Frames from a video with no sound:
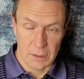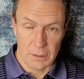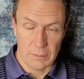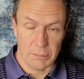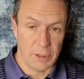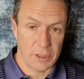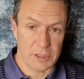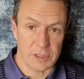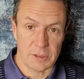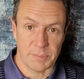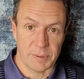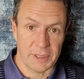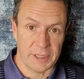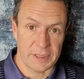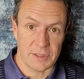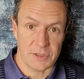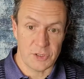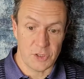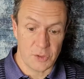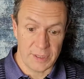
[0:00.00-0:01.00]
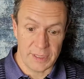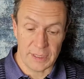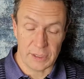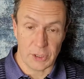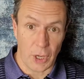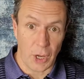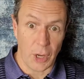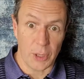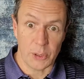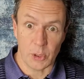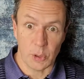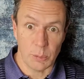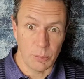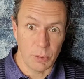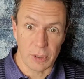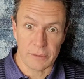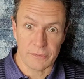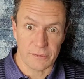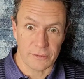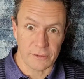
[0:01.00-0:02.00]
a bunch of places you can get the
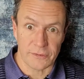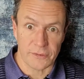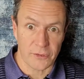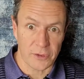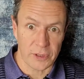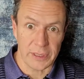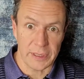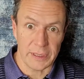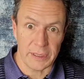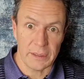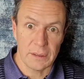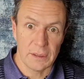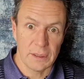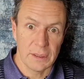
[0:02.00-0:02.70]
audiobook for free.